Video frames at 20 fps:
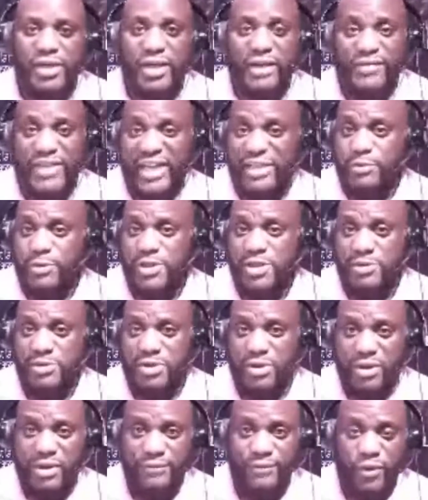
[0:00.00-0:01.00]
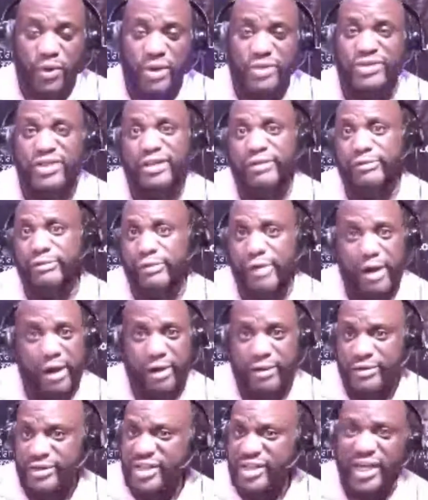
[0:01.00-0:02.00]
If that's what she was looking for, she's
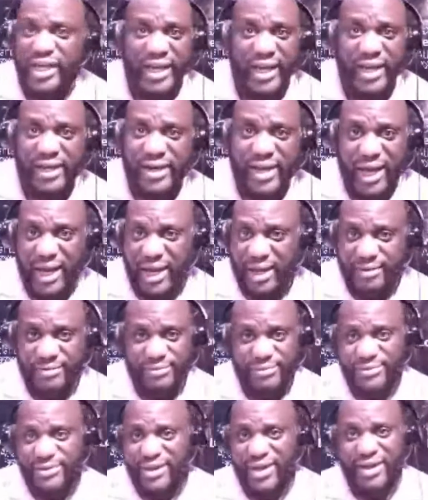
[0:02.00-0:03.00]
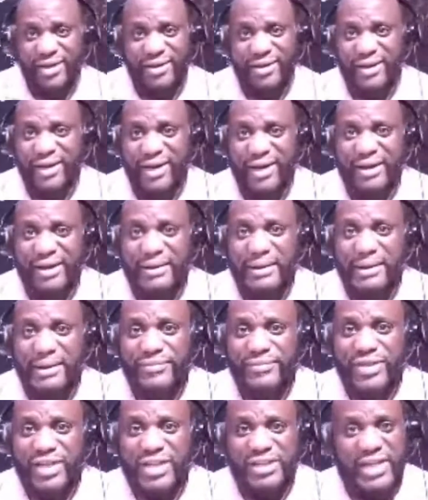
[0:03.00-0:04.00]
wrong. You ain't getting that.
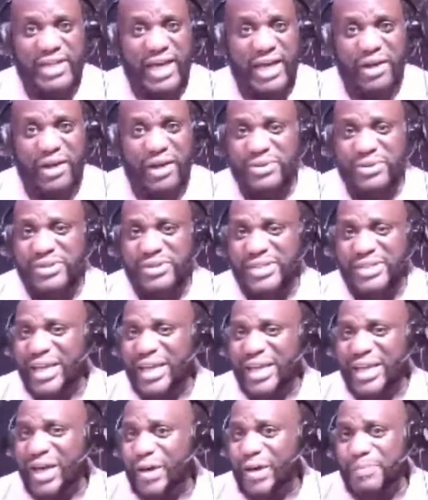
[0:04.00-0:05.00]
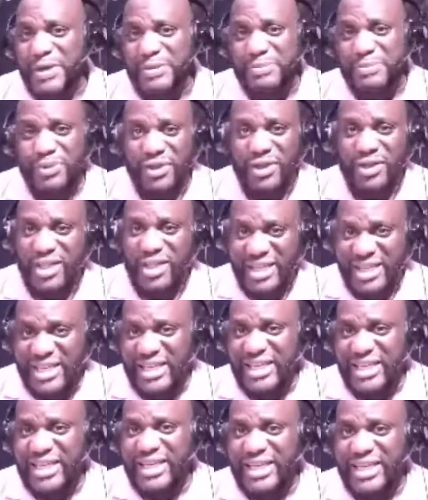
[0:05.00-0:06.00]
Because I don't tell people to
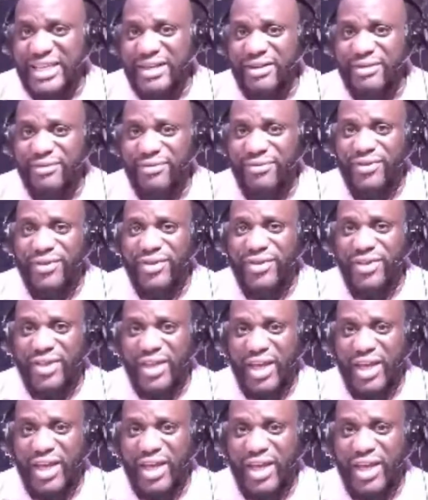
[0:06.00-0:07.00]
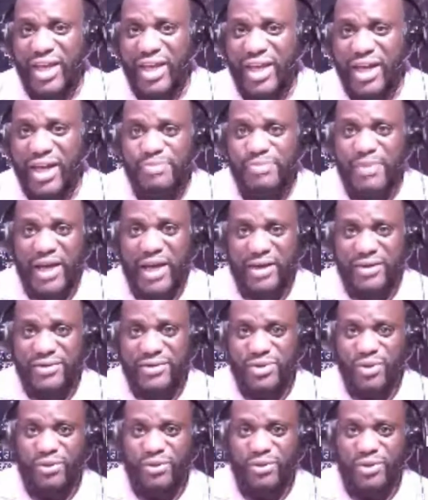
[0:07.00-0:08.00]
leave their spouse or leave their
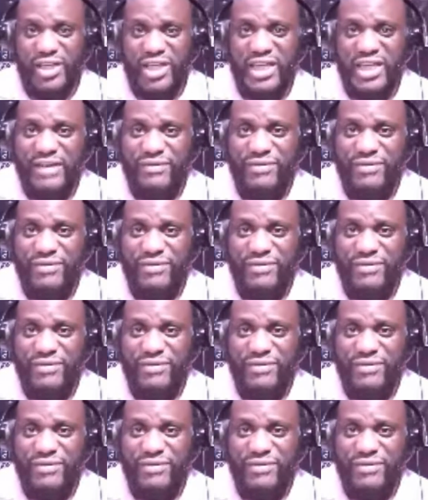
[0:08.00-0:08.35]
relationship.